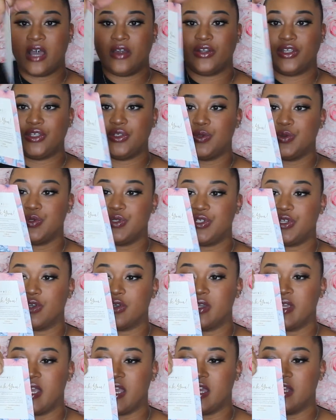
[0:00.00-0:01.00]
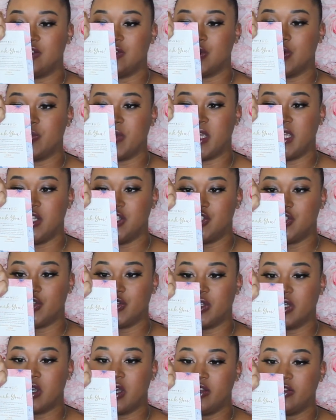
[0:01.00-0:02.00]
to use your candle, making sure
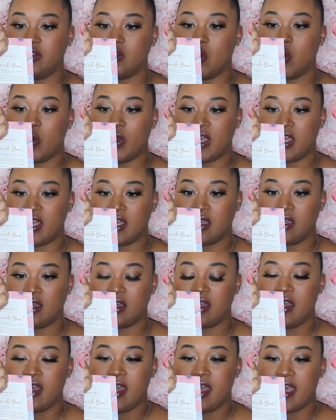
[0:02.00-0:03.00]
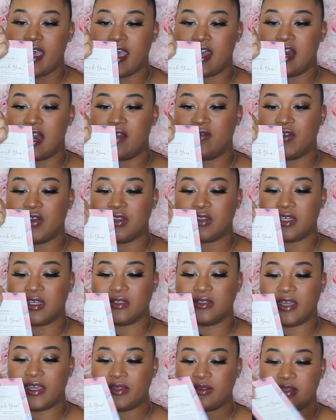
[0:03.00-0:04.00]
to cut the wick and
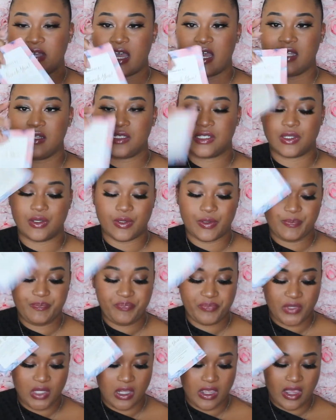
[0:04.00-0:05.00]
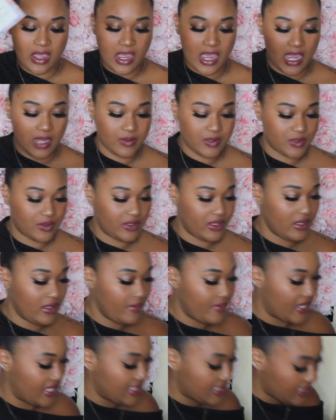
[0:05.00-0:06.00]
everything like that. So absolutely
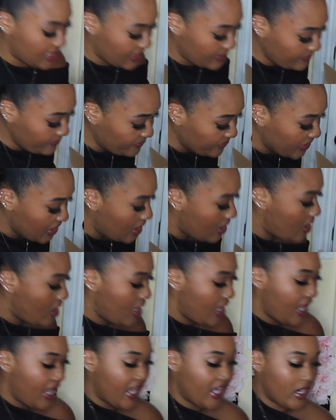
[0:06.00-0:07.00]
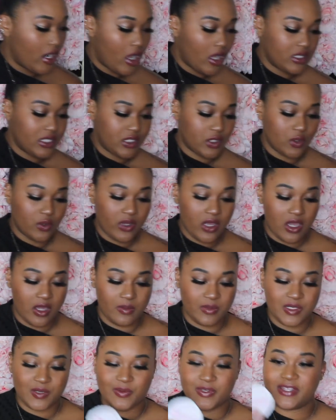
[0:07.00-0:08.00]
amazing. It also
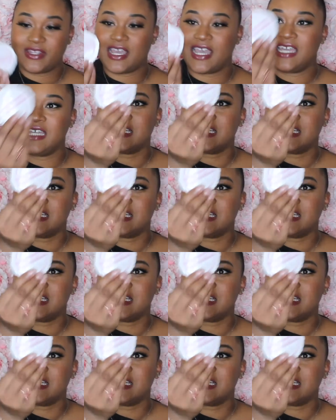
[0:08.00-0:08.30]
comes with a